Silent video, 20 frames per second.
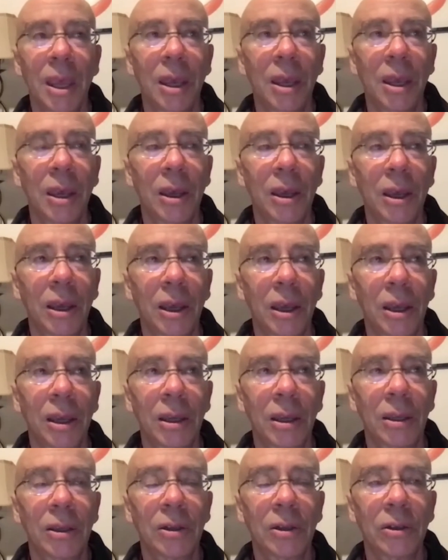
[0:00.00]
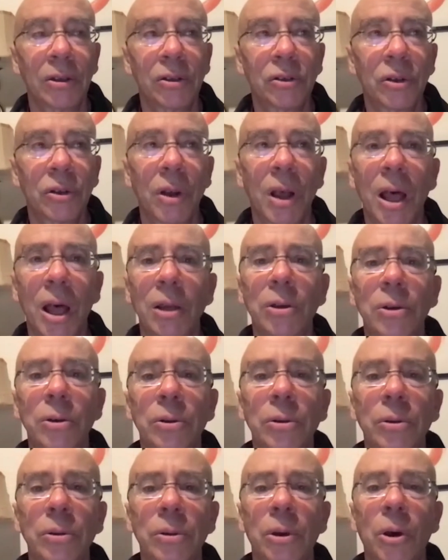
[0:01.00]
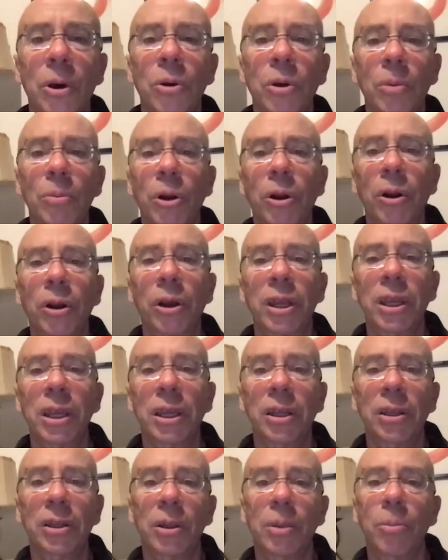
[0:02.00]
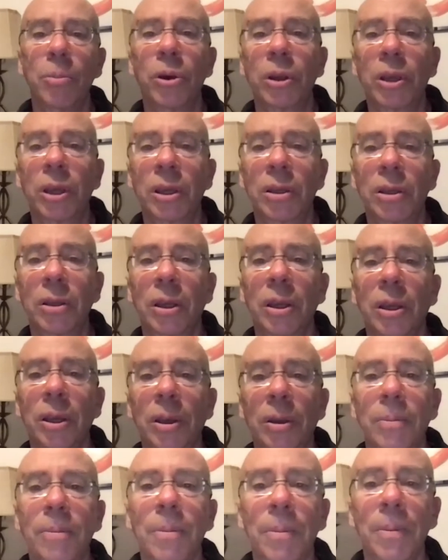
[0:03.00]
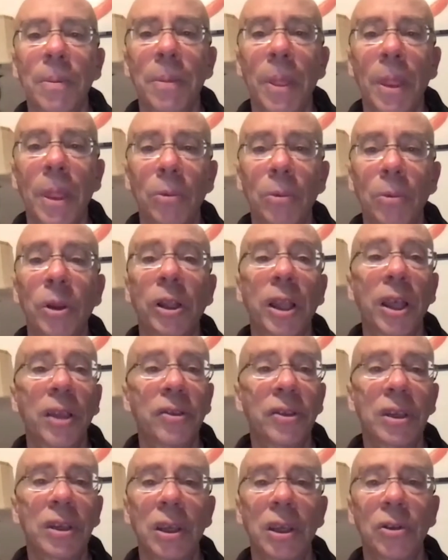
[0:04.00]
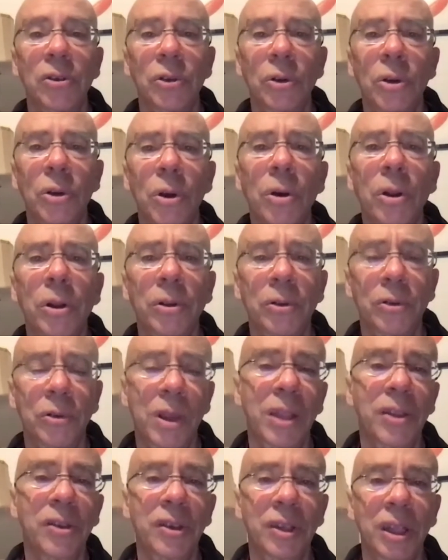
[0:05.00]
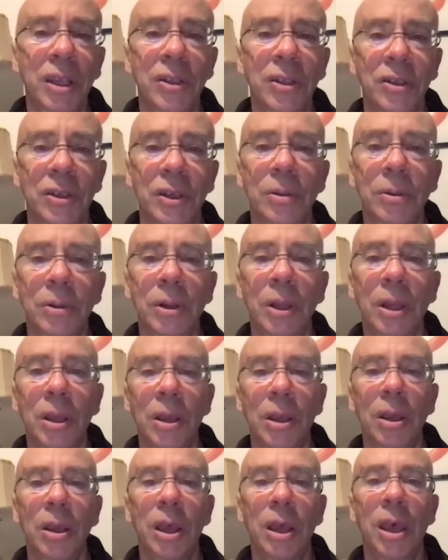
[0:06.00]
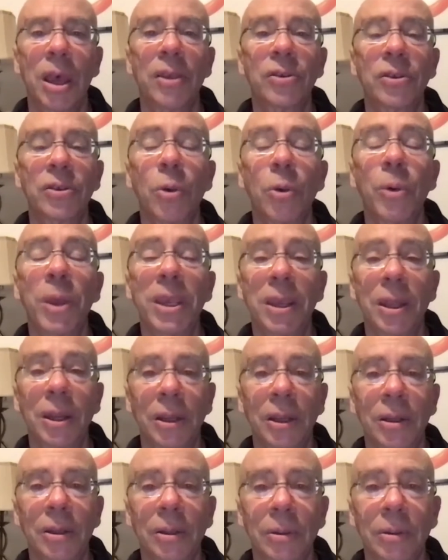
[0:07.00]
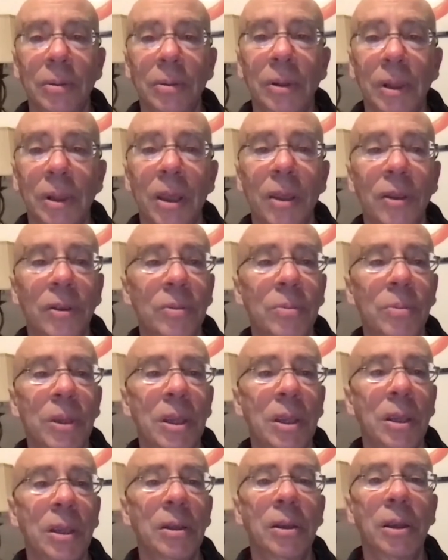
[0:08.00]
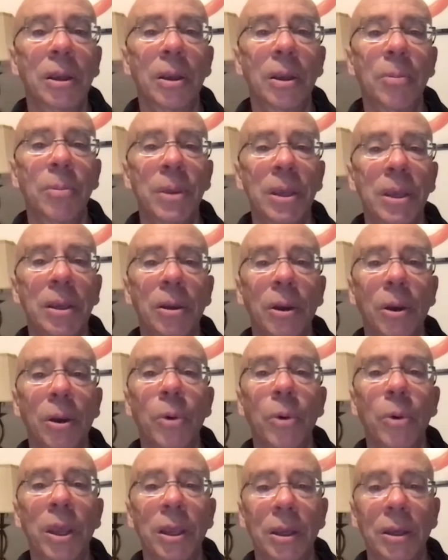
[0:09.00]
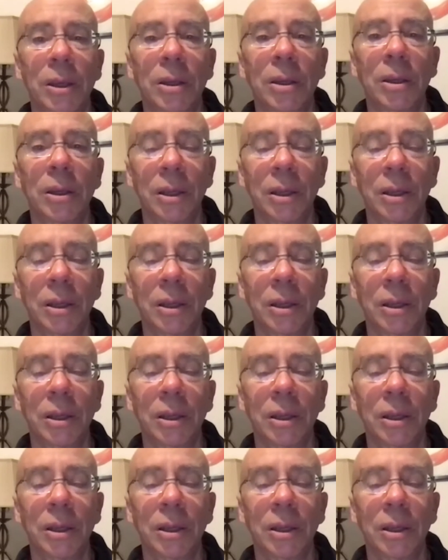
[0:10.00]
Shohaku Okamura in the book Realizing Genjo Koan translates it as awakening, as being awake.